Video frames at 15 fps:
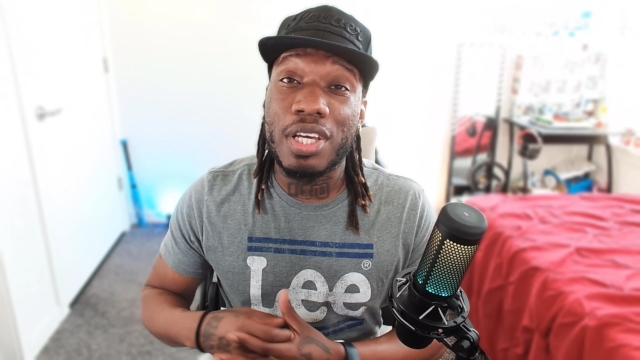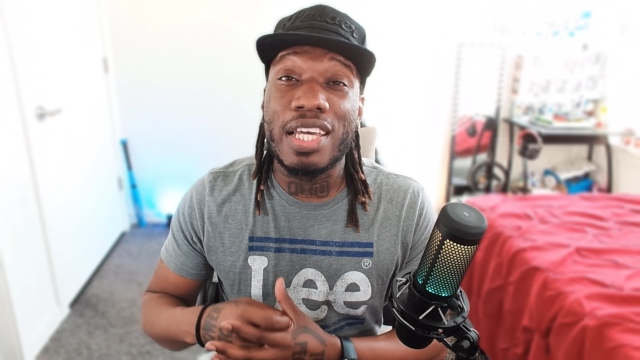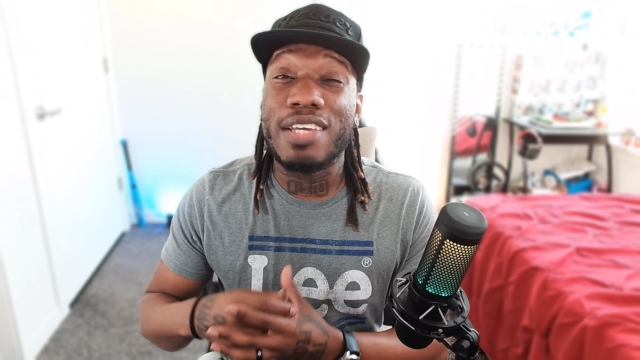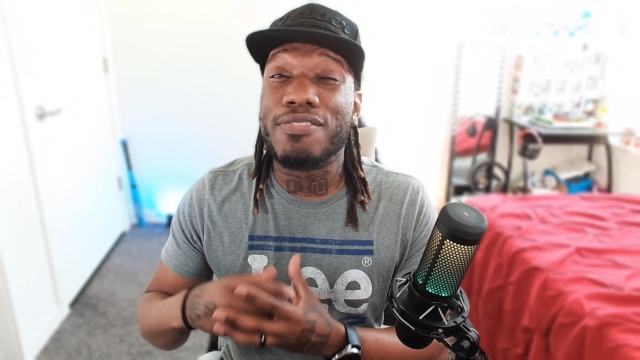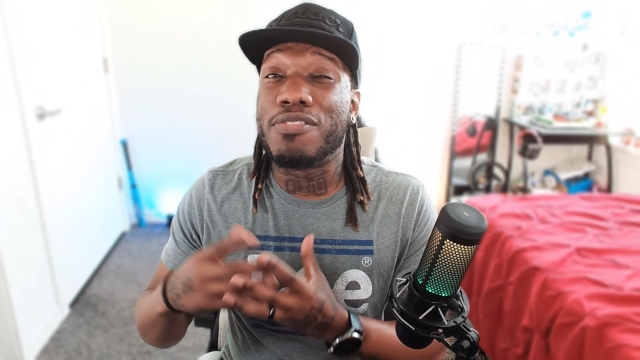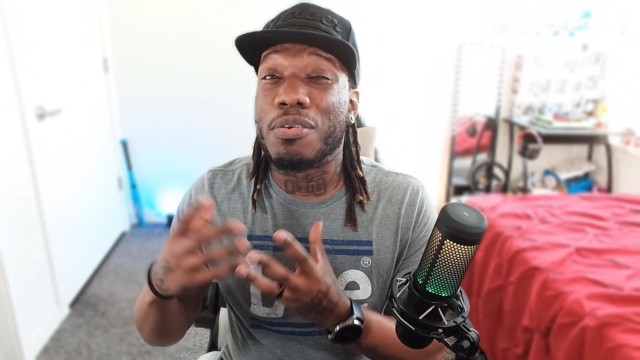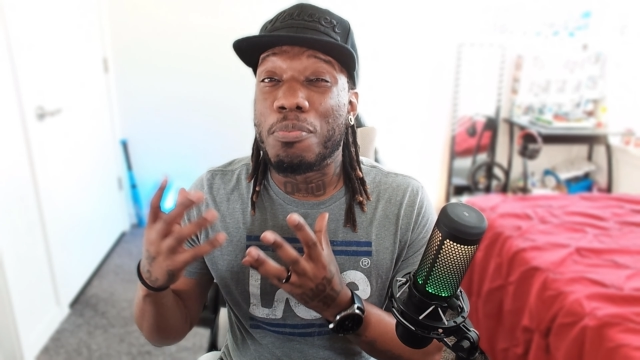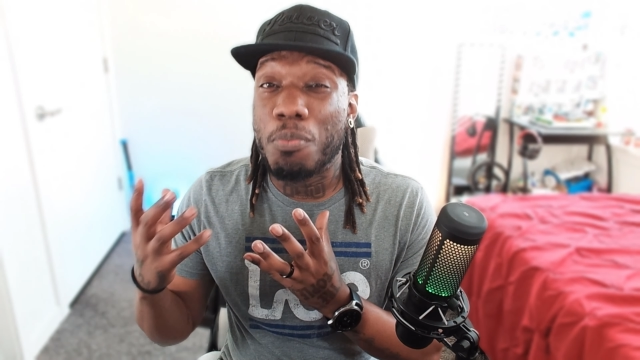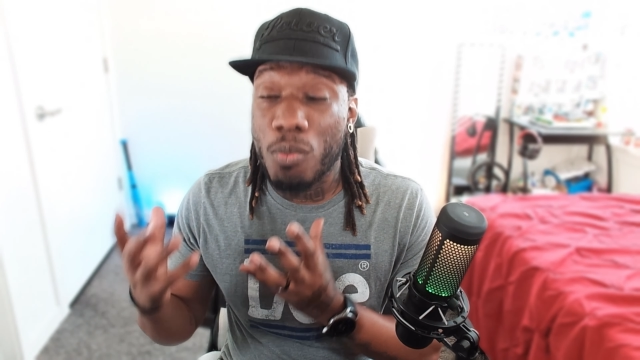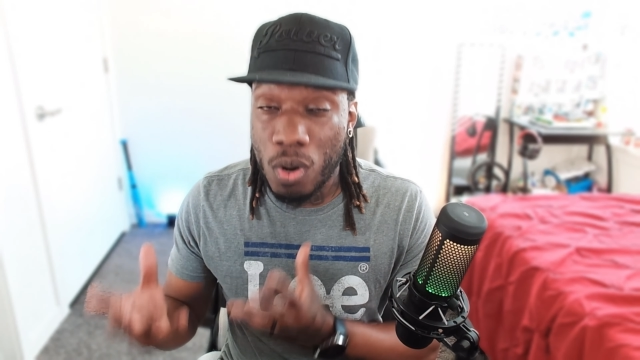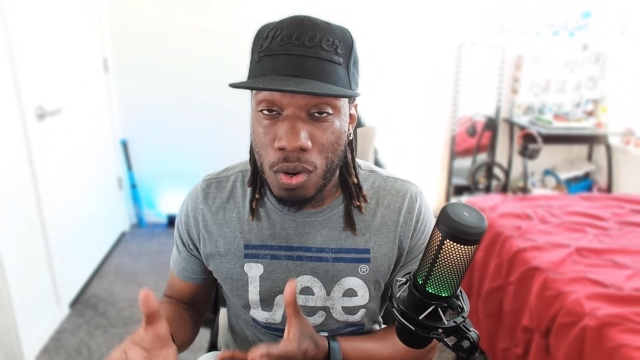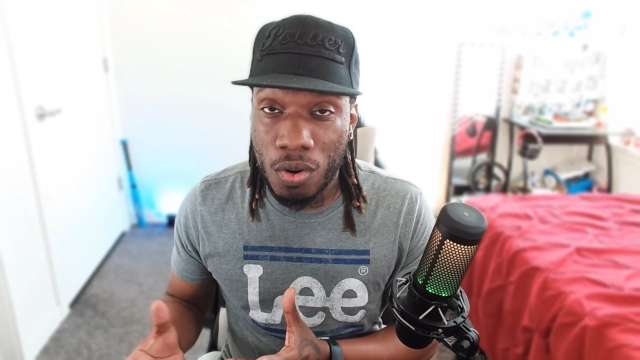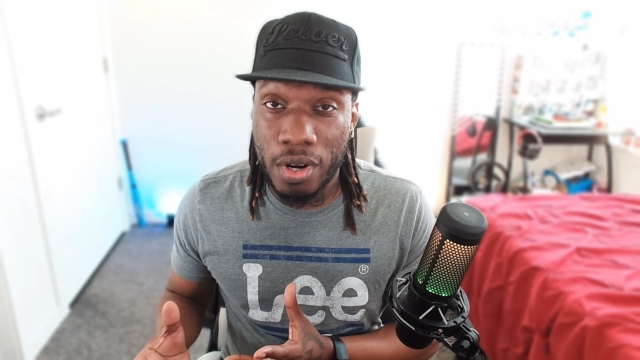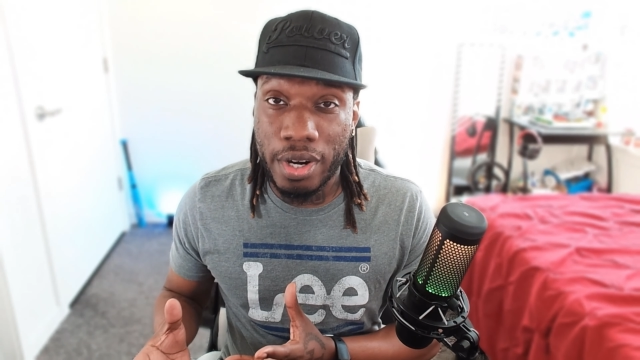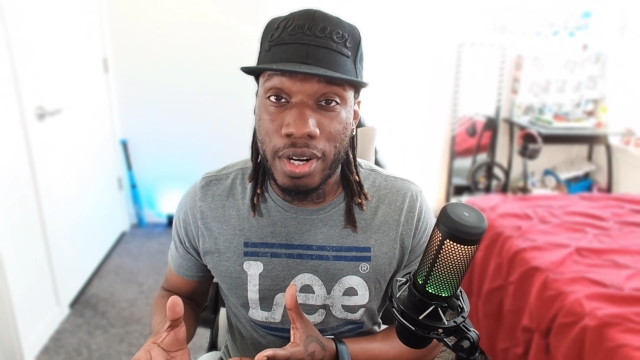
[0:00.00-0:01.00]
even
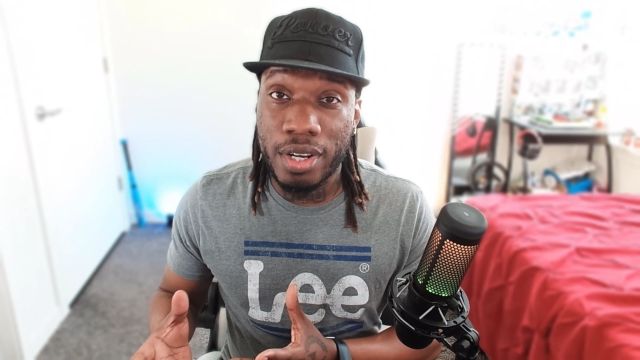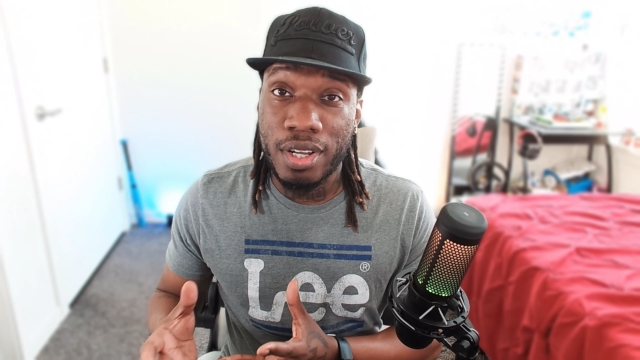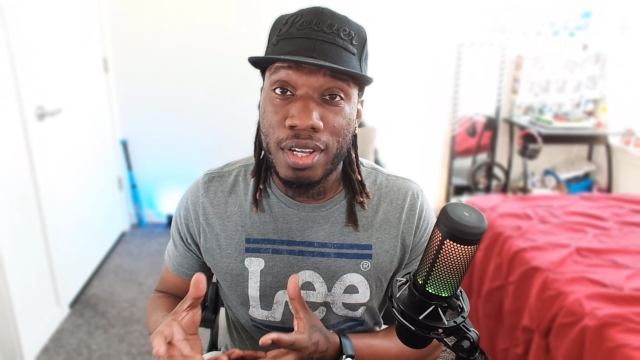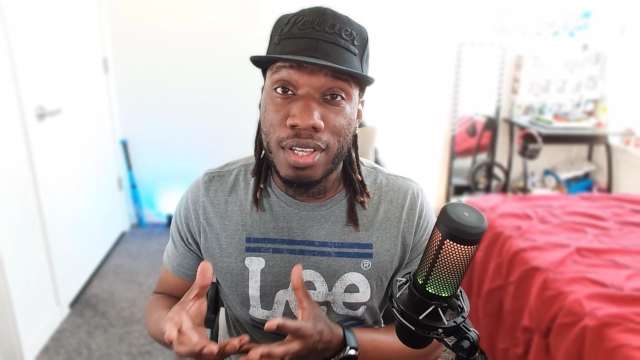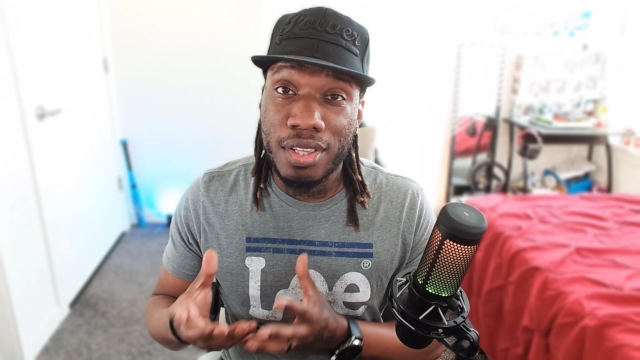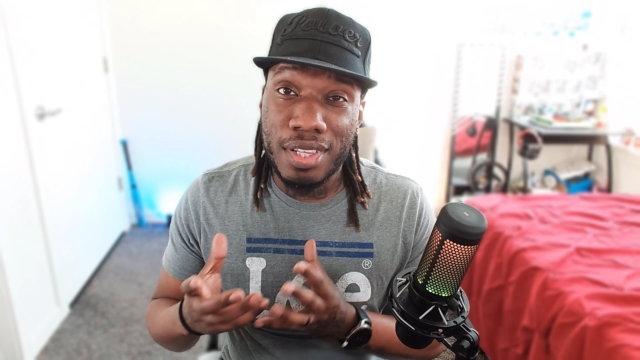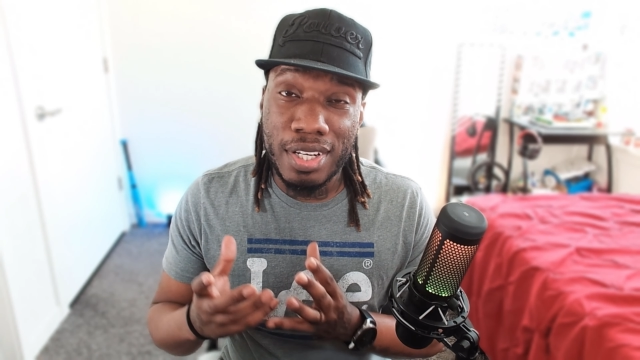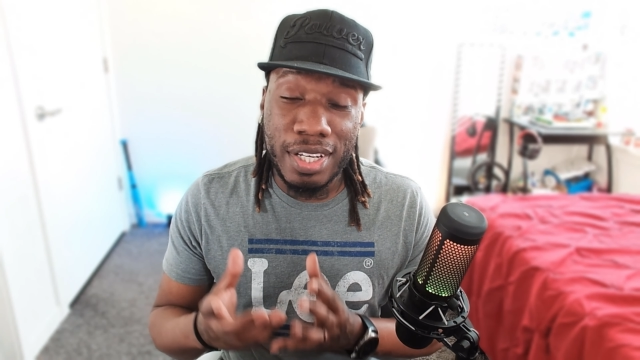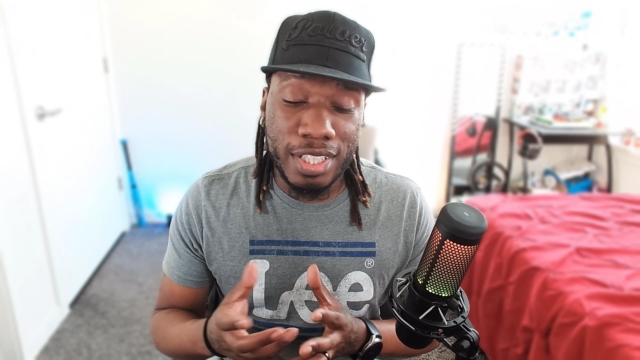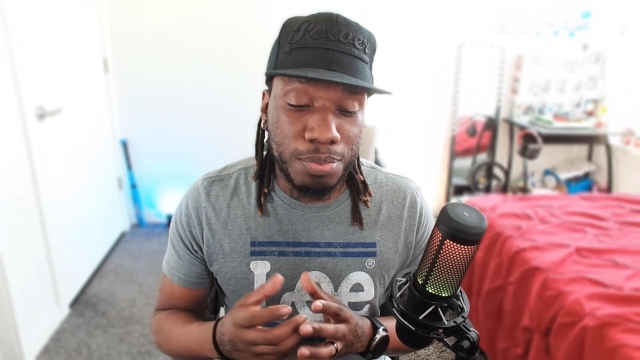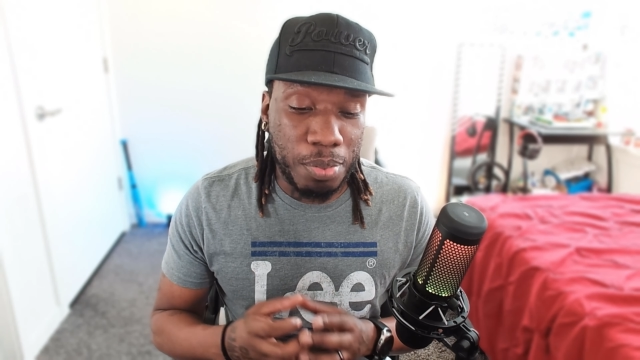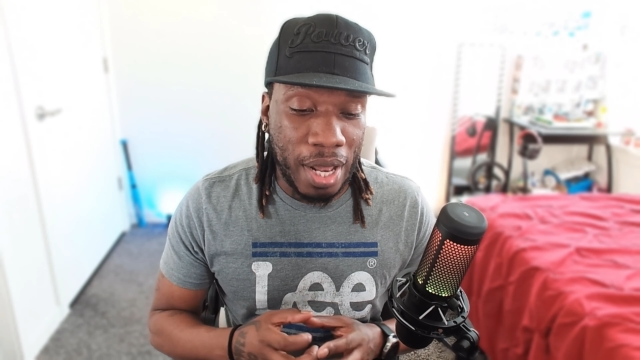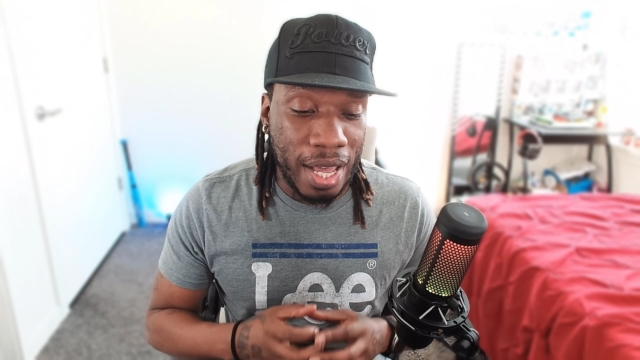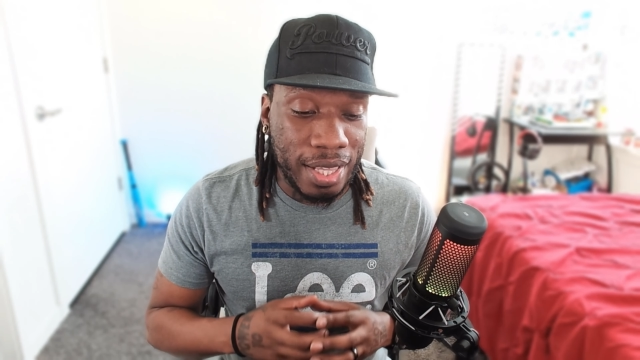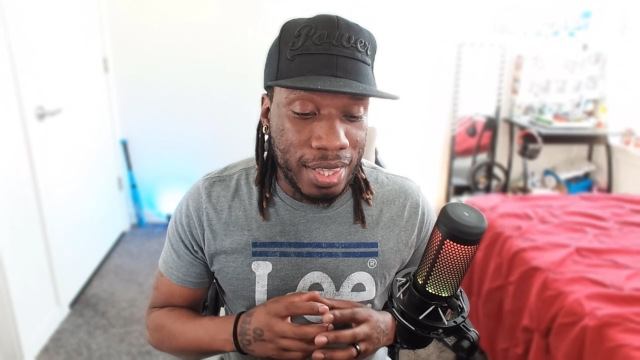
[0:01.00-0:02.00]
more than this,
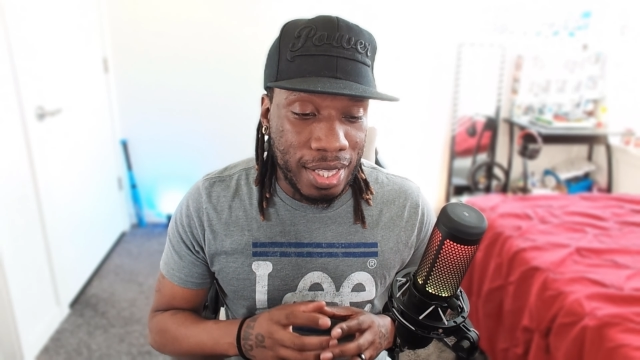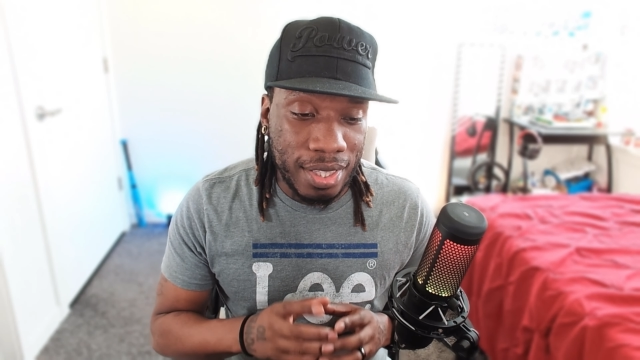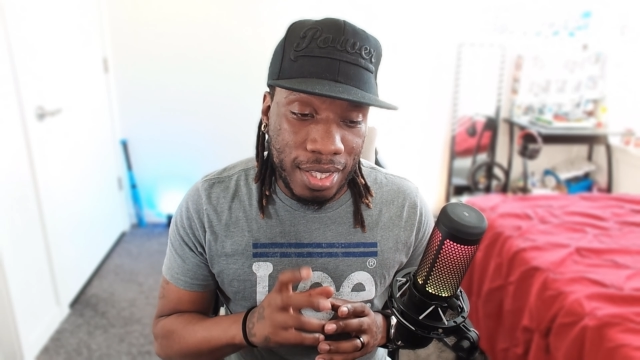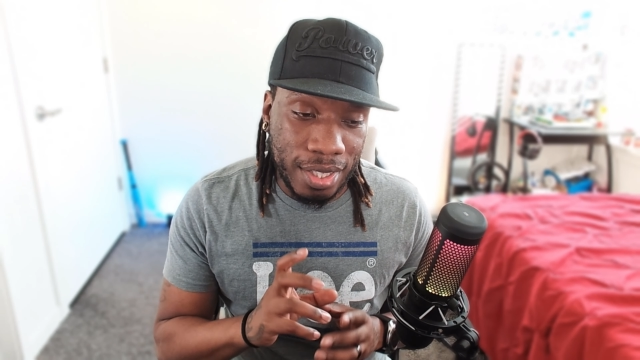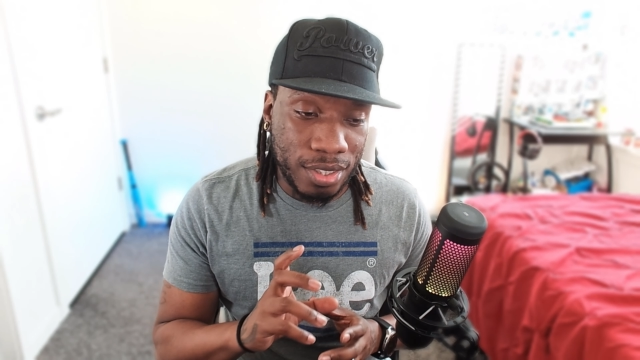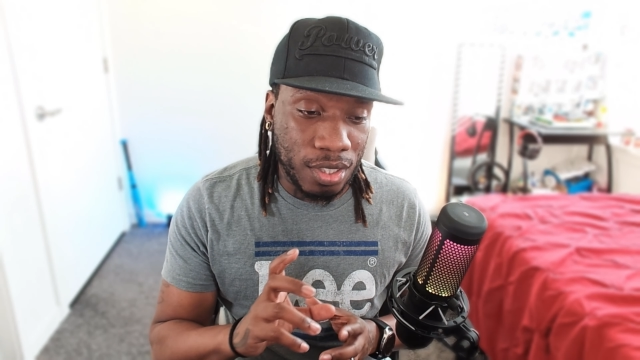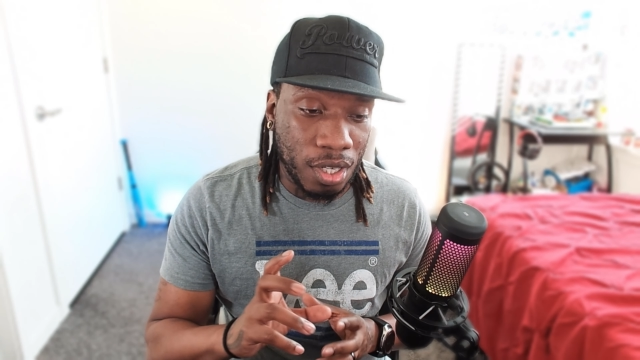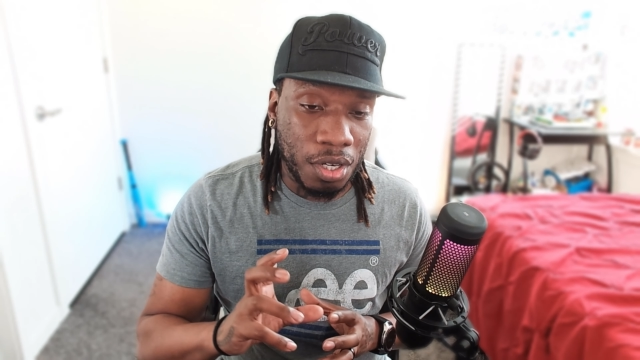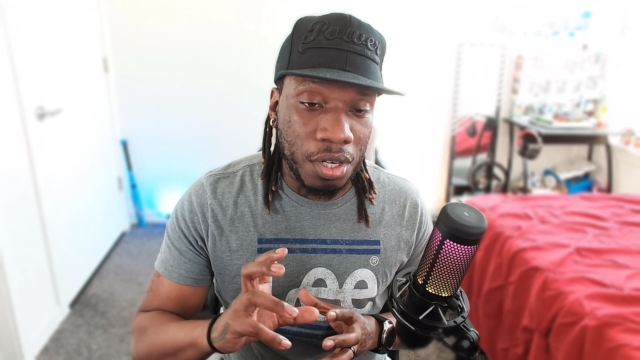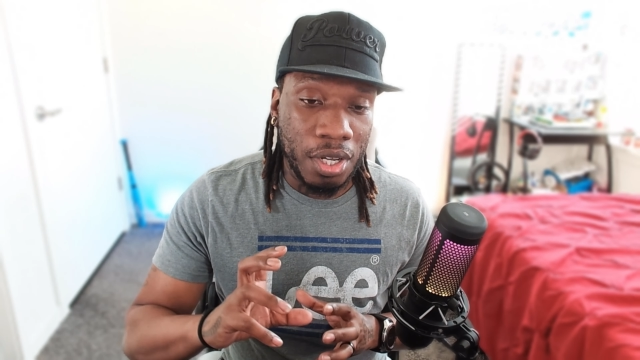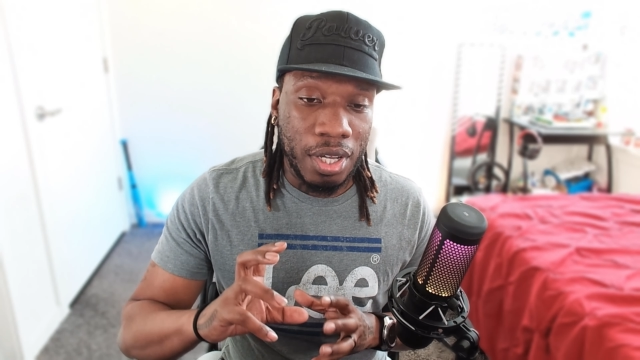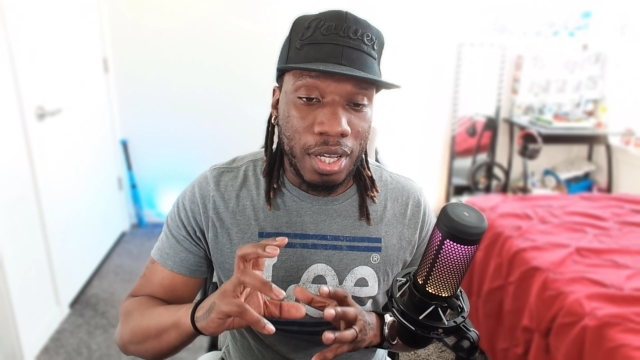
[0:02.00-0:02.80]
but I think these are,